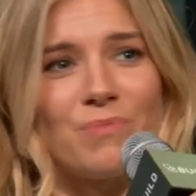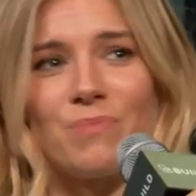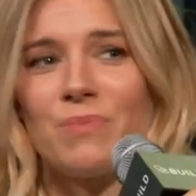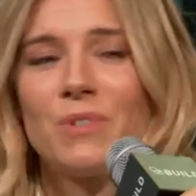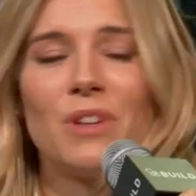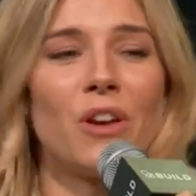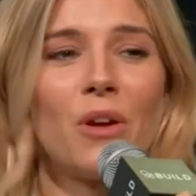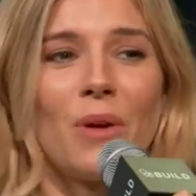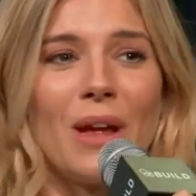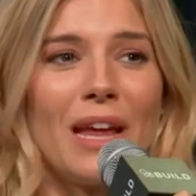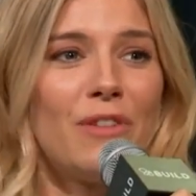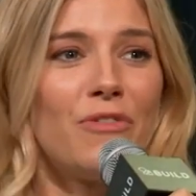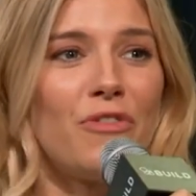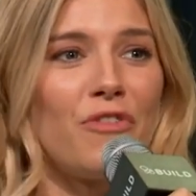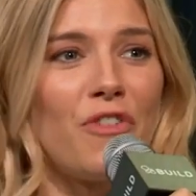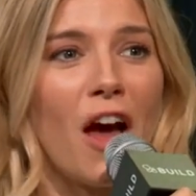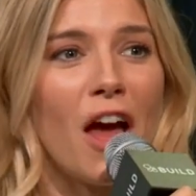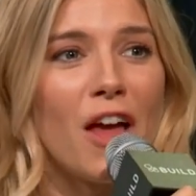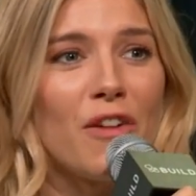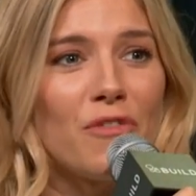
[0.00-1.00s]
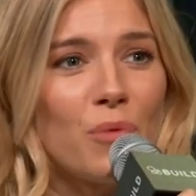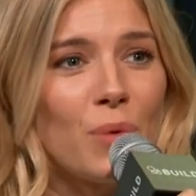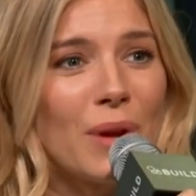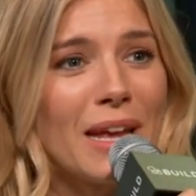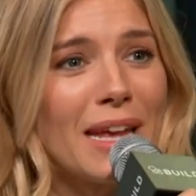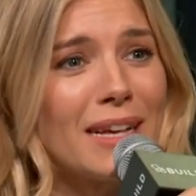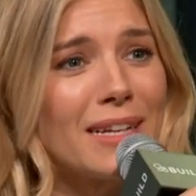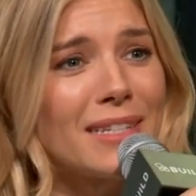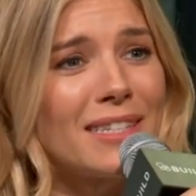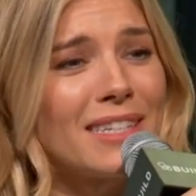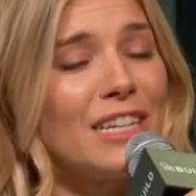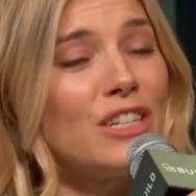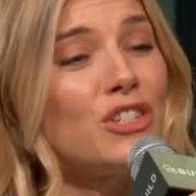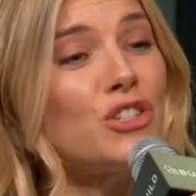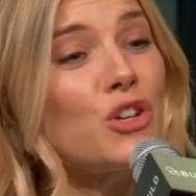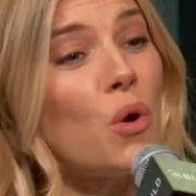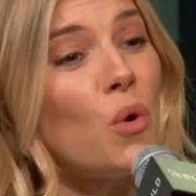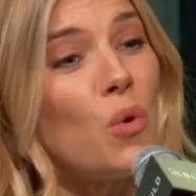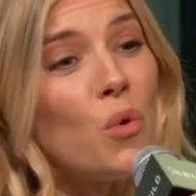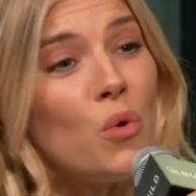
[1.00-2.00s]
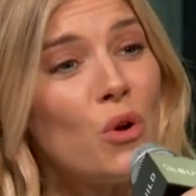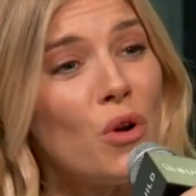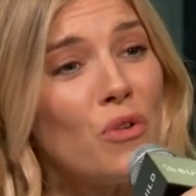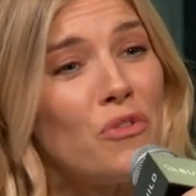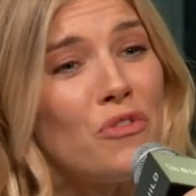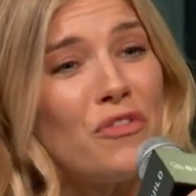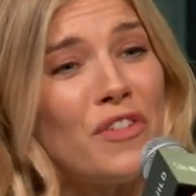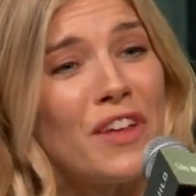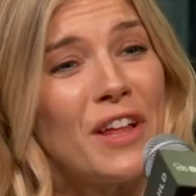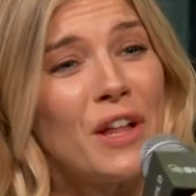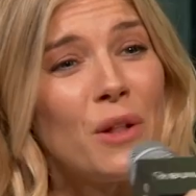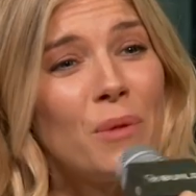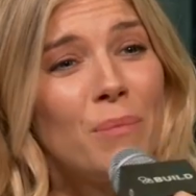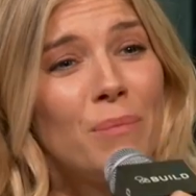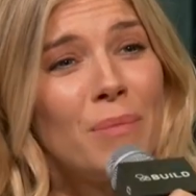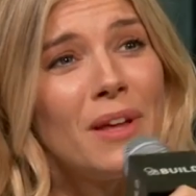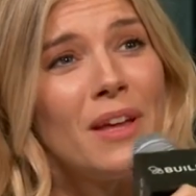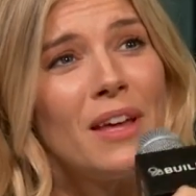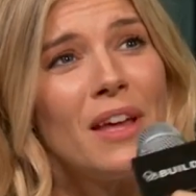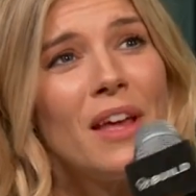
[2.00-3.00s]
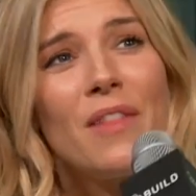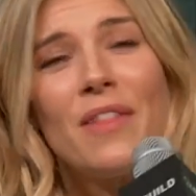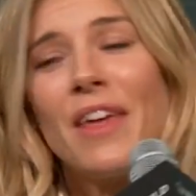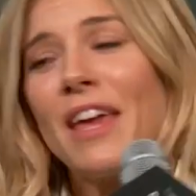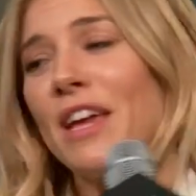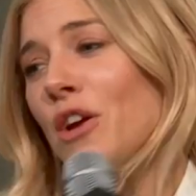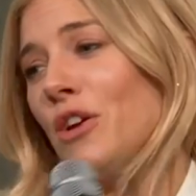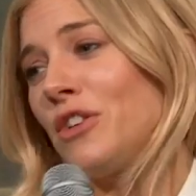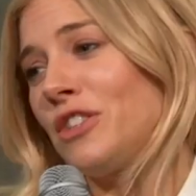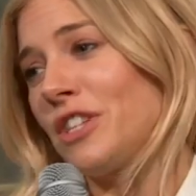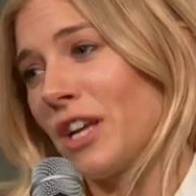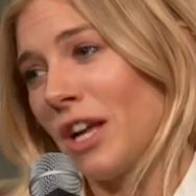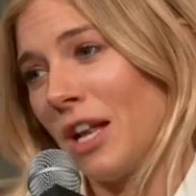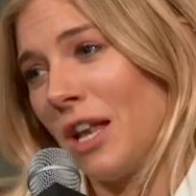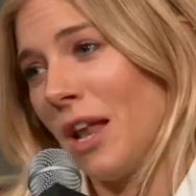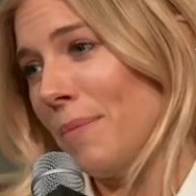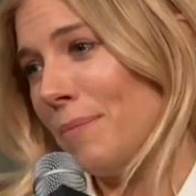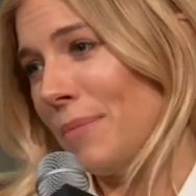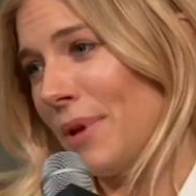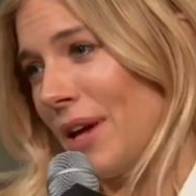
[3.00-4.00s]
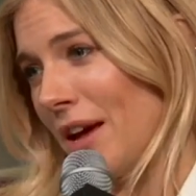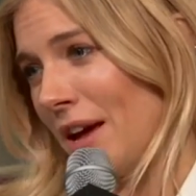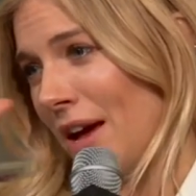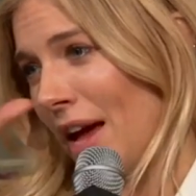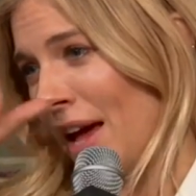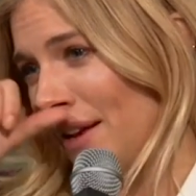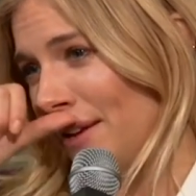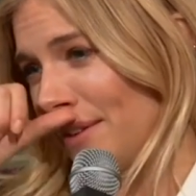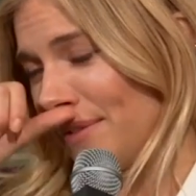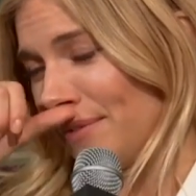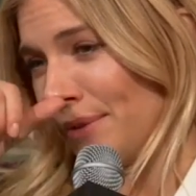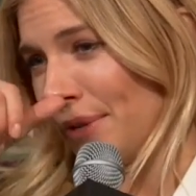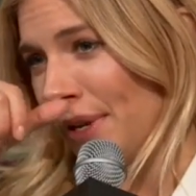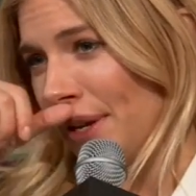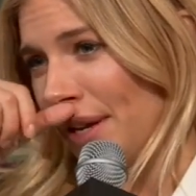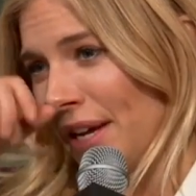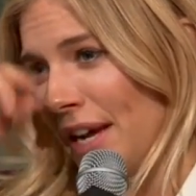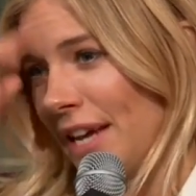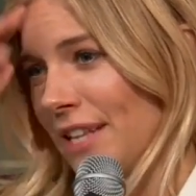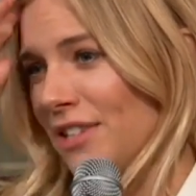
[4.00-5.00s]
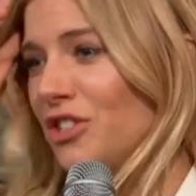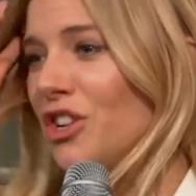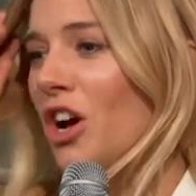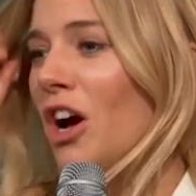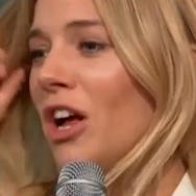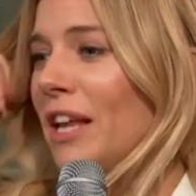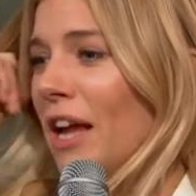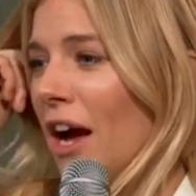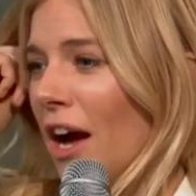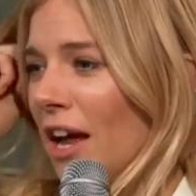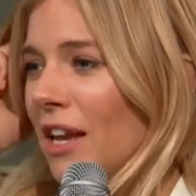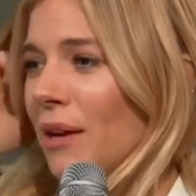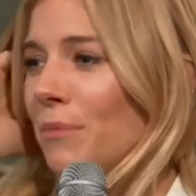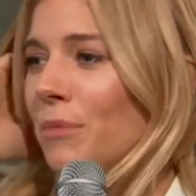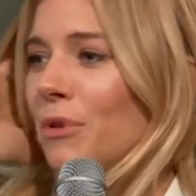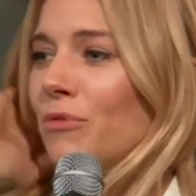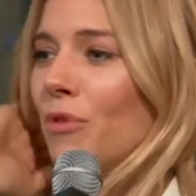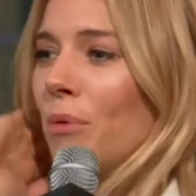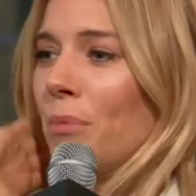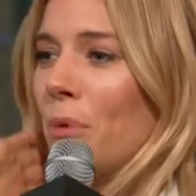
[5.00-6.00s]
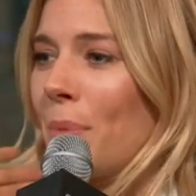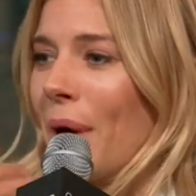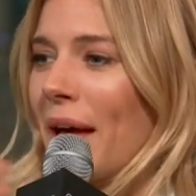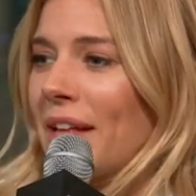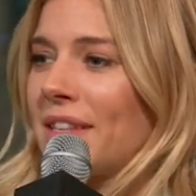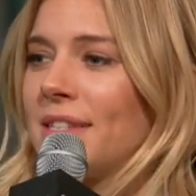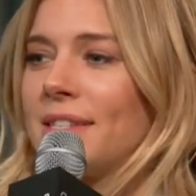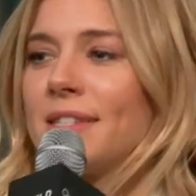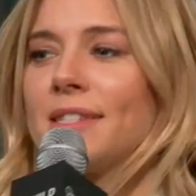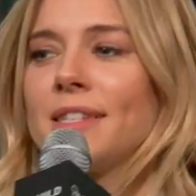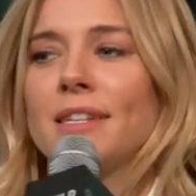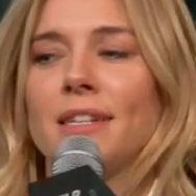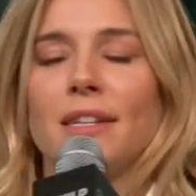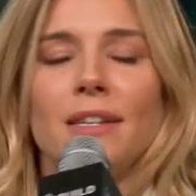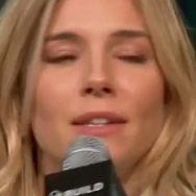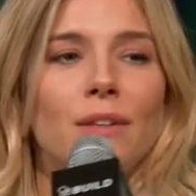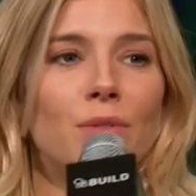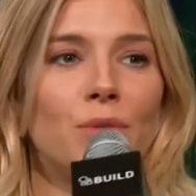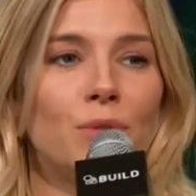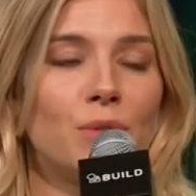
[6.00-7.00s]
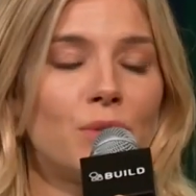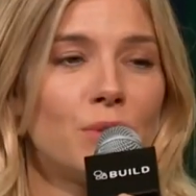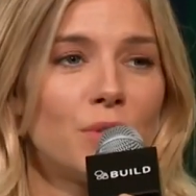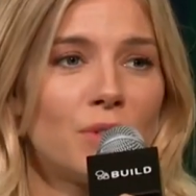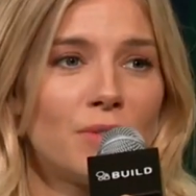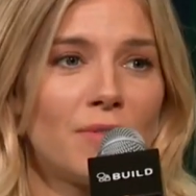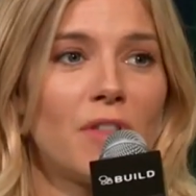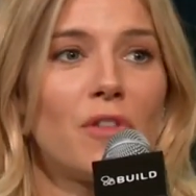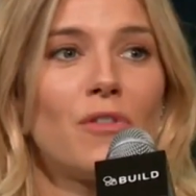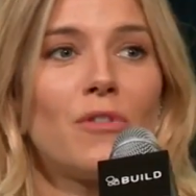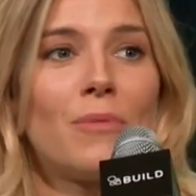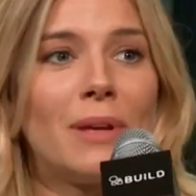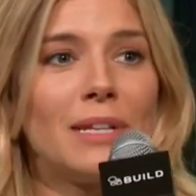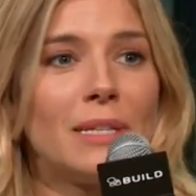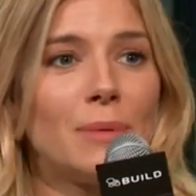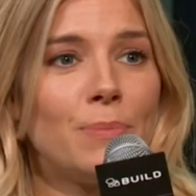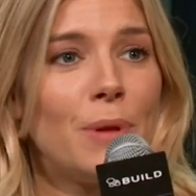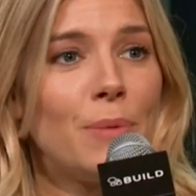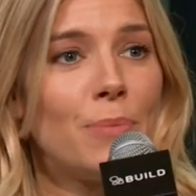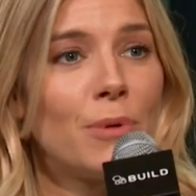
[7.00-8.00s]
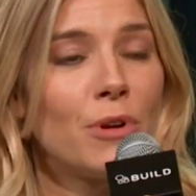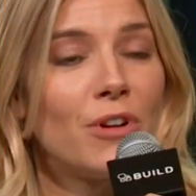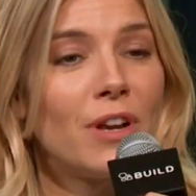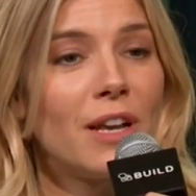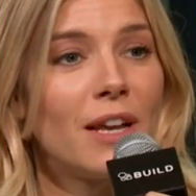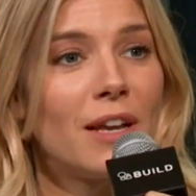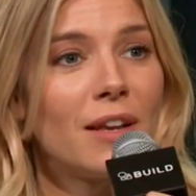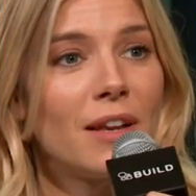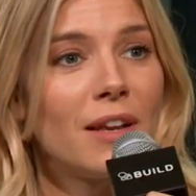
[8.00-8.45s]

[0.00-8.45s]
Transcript: You know, in 5 weeks, he shot all on film. They go to Colombia, and it's Charlie Hunnam and Robert Pattinson and all sorts of other amazing people in it.